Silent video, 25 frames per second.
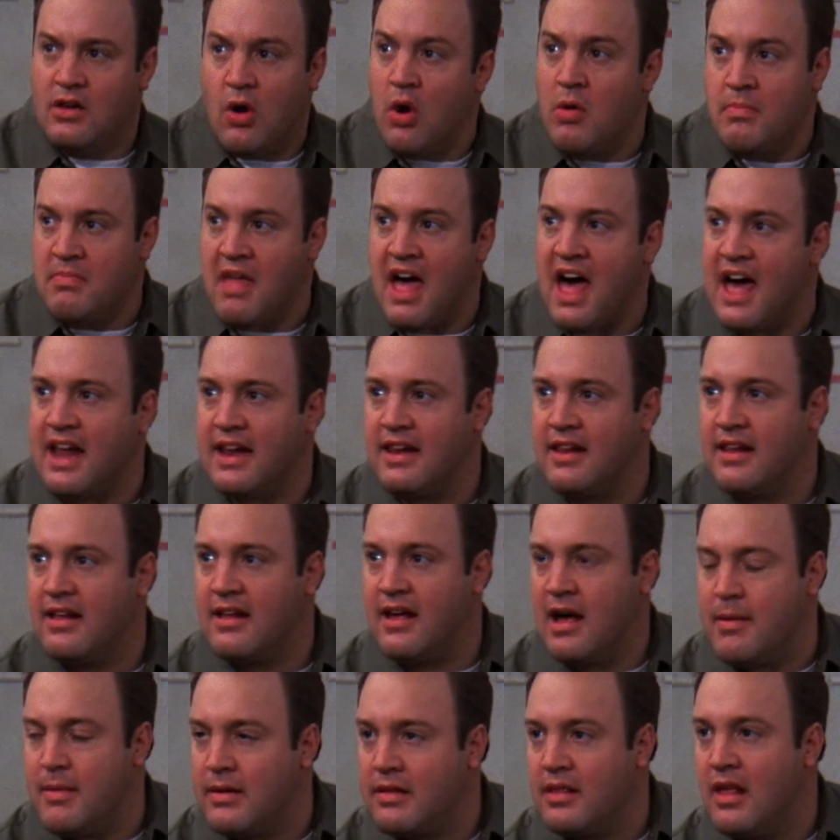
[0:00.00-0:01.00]
No, I'm not.
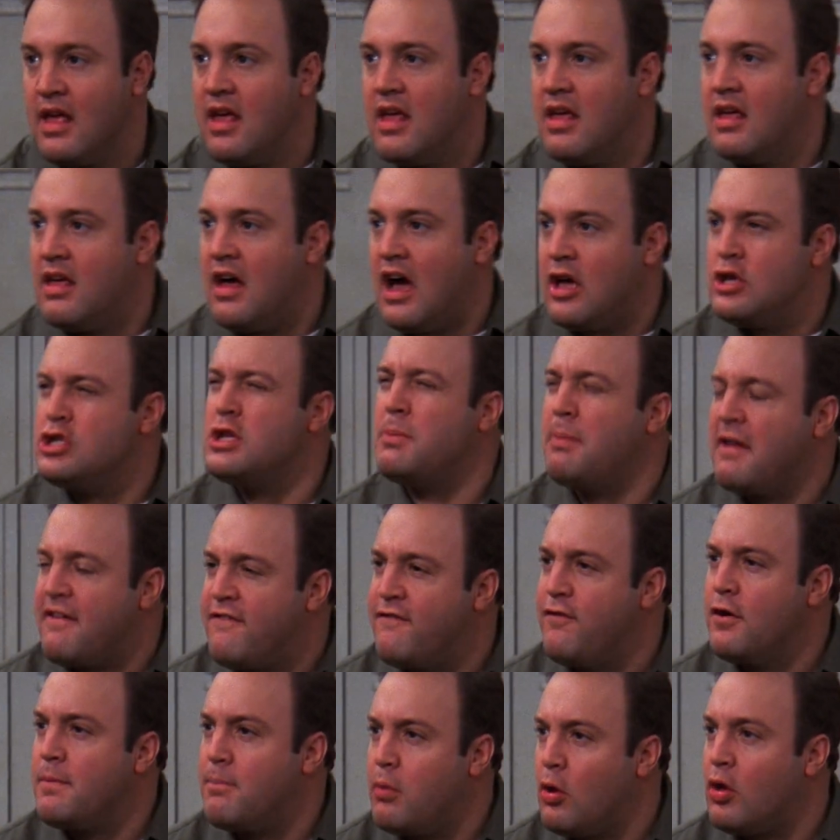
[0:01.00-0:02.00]
I used to play
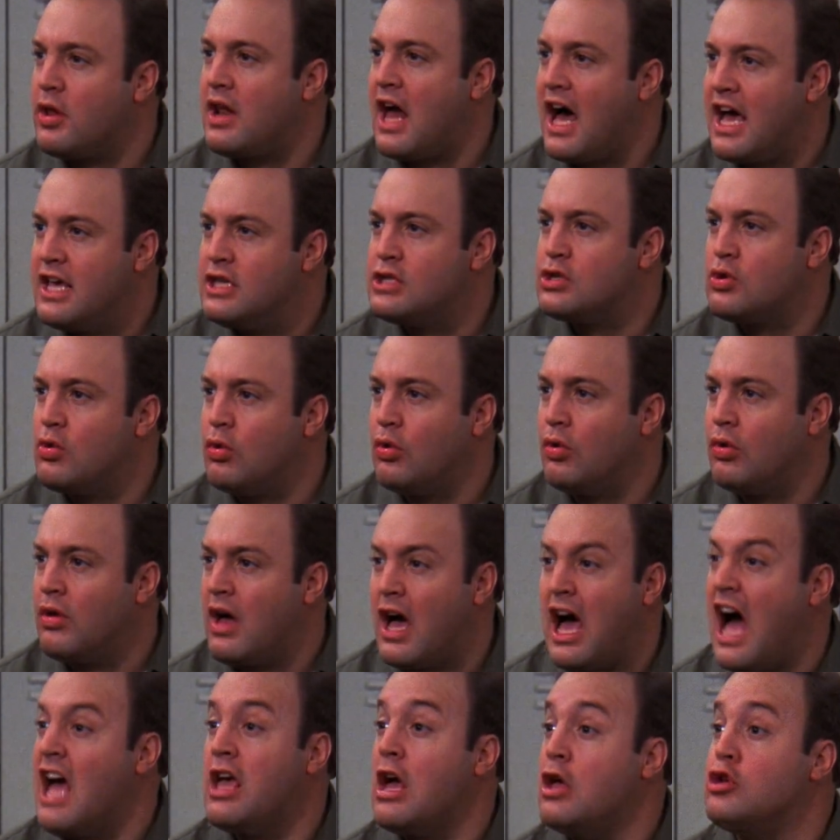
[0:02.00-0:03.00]
football in high school.
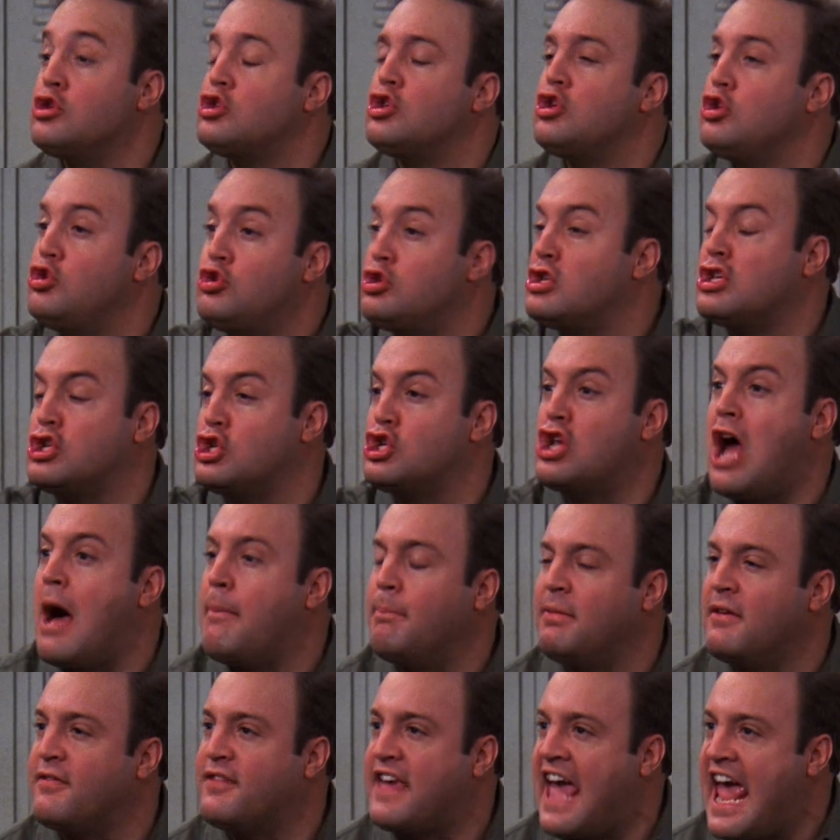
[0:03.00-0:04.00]
I used to
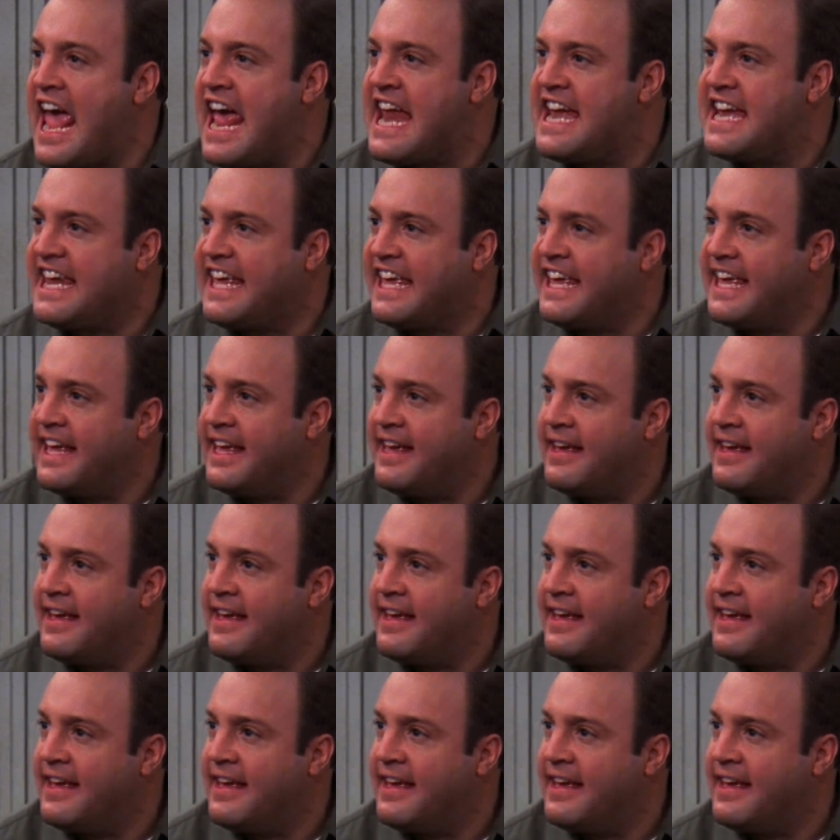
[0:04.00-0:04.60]
shoplift candy.